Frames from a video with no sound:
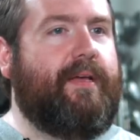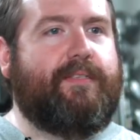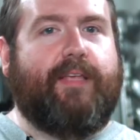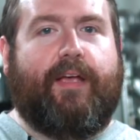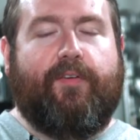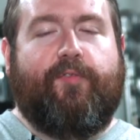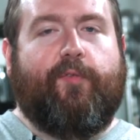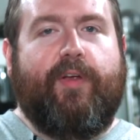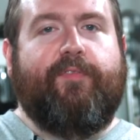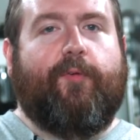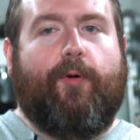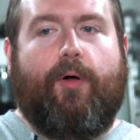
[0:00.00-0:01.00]
it's like a
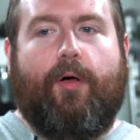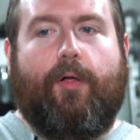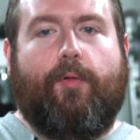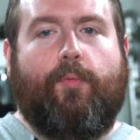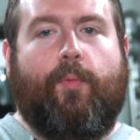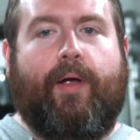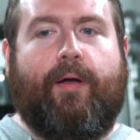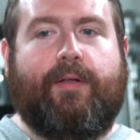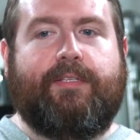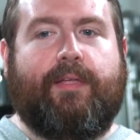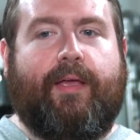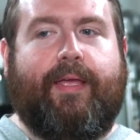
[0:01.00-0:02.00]
free for all where
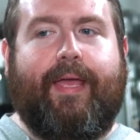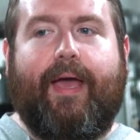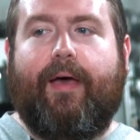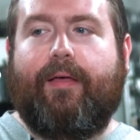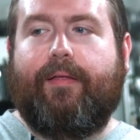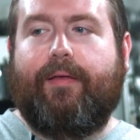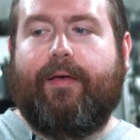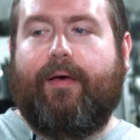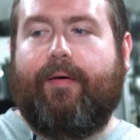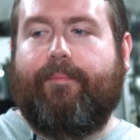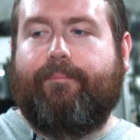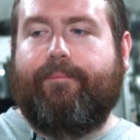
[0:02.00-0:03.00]
it's like, yeah,
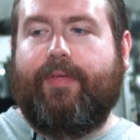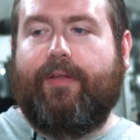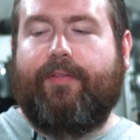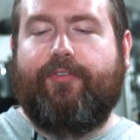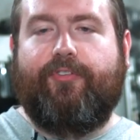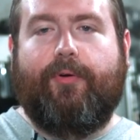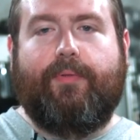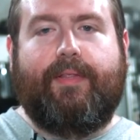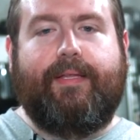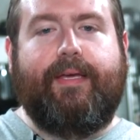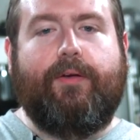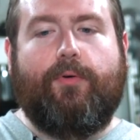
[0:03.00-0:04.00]
um, you know, there's no
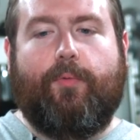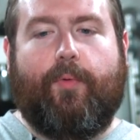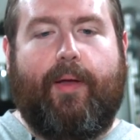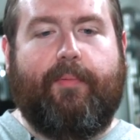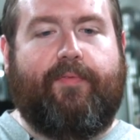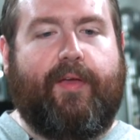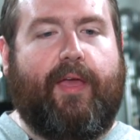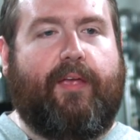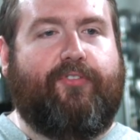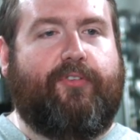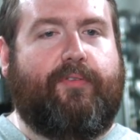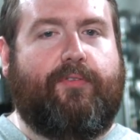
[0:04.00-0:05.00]
legal
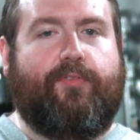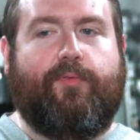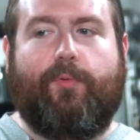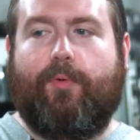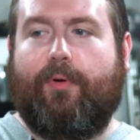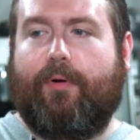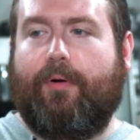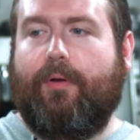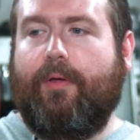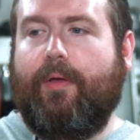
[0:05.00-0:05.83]
ramifications for,